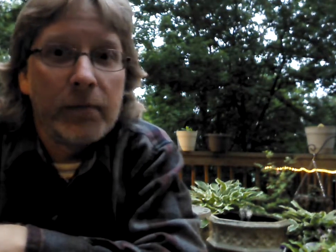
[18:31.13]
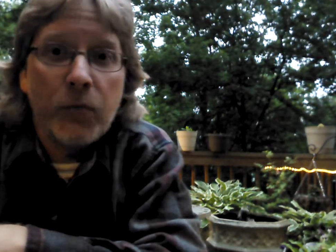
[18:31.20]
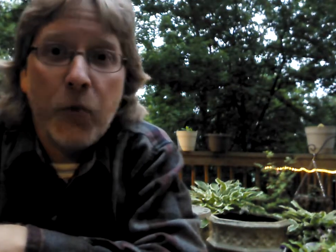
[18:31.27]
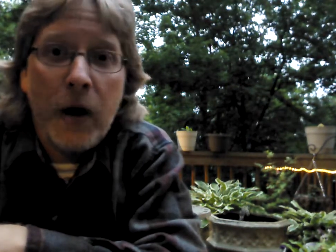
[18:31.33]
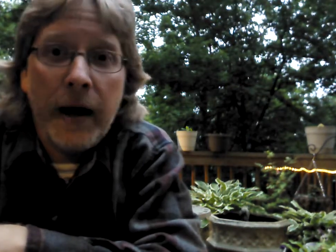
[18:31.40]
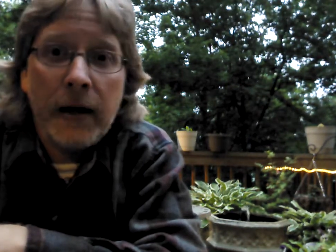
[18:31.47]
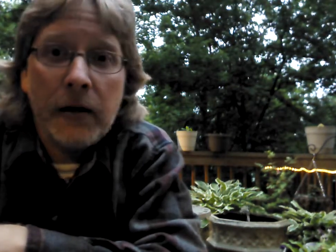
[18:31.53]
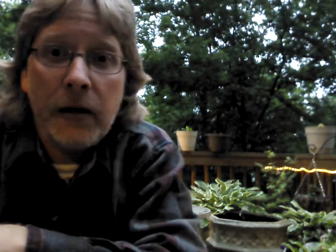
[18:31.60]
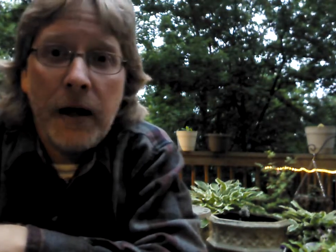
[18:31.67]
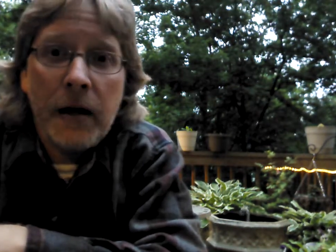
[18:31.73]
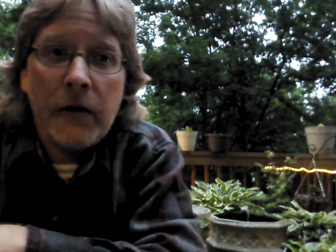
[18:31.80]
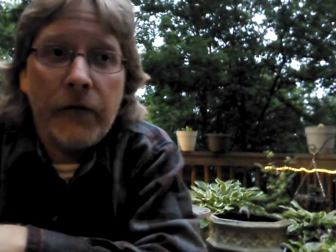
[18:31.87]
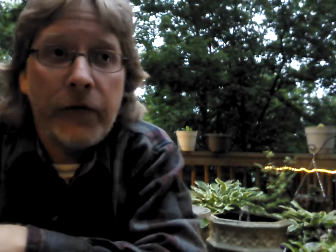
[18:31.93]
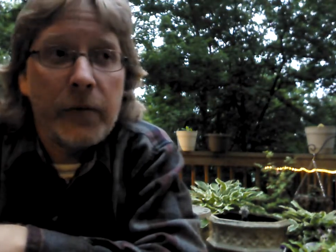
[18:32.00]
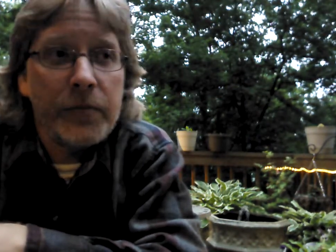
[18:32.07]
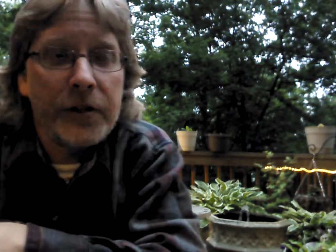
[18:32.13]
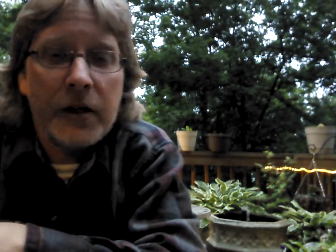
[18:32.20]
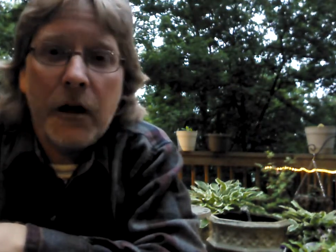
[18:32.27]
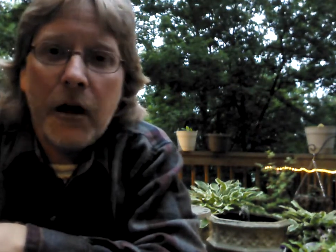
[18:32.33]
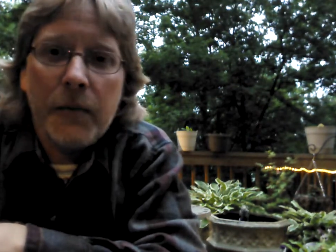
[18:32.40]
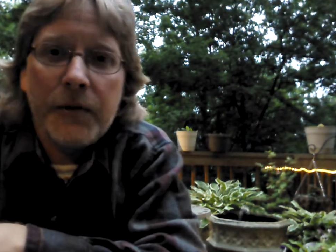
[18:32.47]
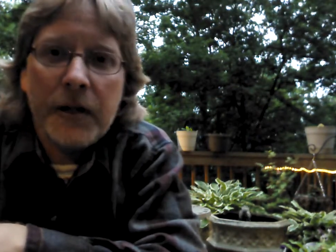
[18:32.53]
Brian Glenn from
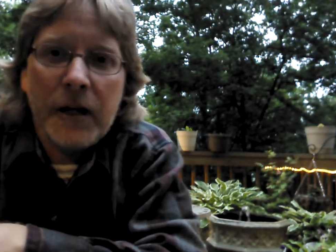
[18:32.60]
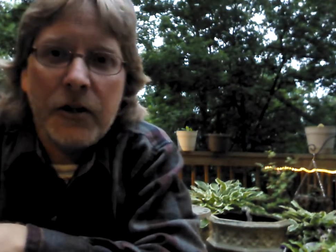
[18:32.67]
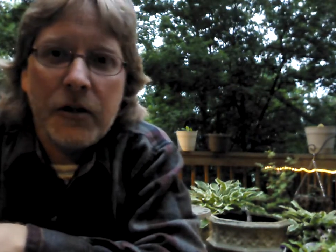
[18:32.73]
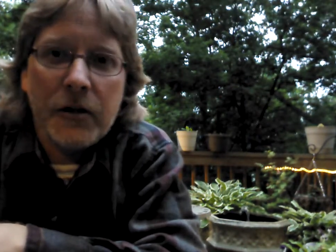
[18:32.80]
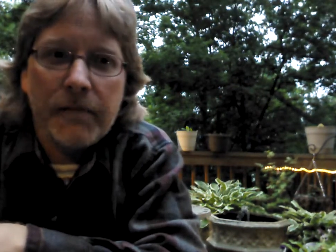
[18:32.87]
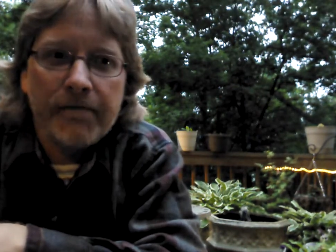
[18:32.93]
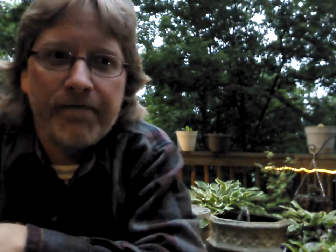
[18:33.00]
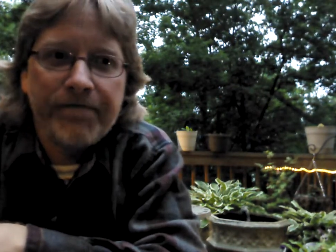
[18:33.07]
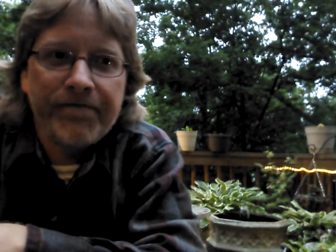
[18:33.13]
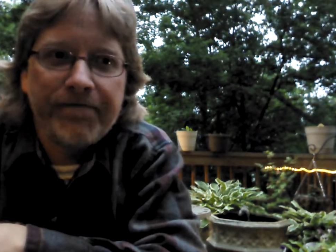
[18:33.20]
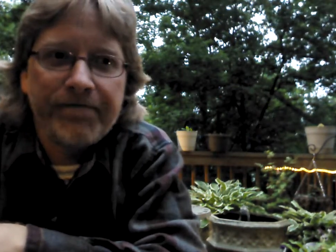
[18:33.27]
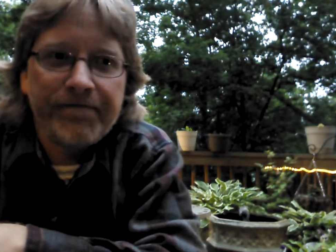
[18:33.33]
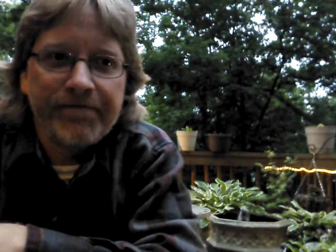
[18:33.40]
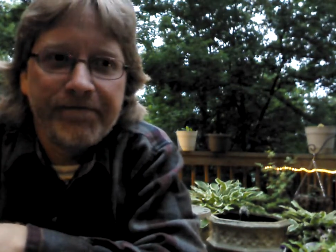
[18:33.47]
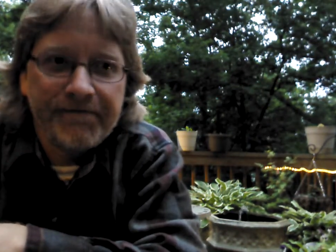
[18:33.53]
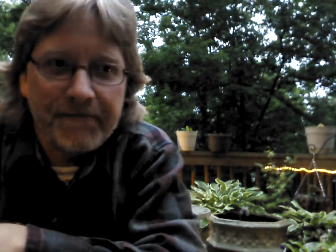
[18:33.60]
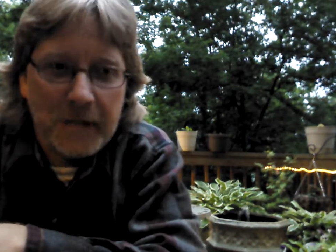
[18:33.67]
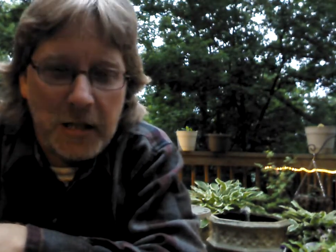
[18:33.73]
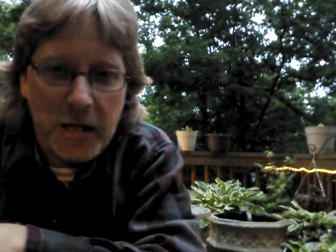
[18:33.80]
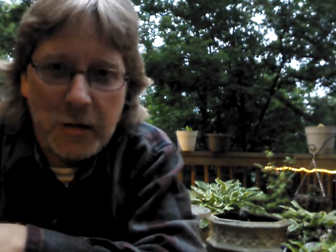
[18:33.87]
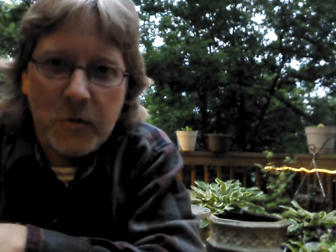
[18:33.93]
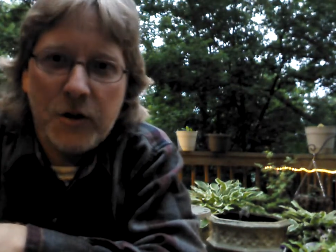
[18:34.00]
Cigar Obsession.
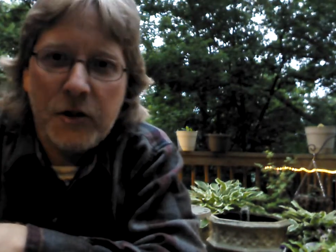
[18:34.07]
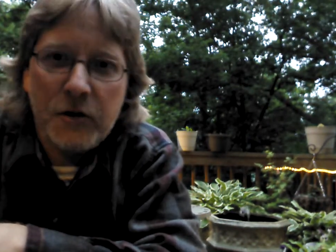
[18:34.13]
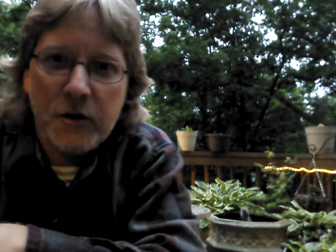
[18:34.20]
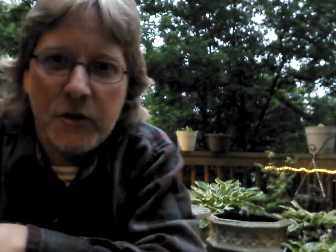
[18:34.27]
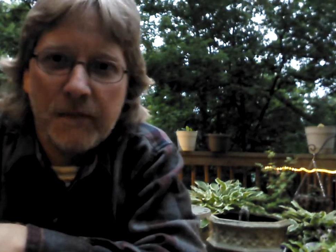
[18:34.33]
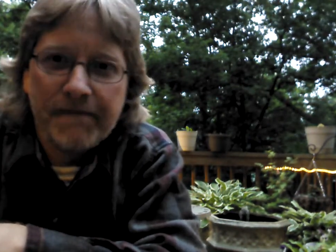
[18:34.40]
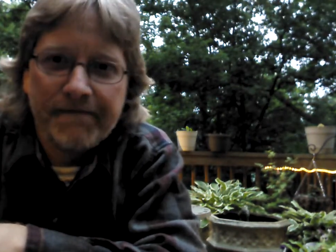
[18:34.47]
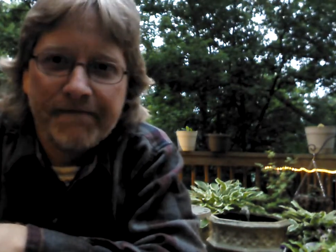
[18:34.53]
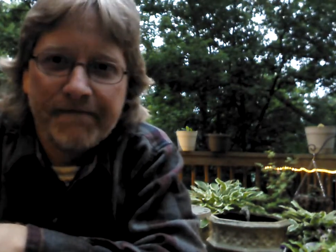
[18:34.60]
Like what you do.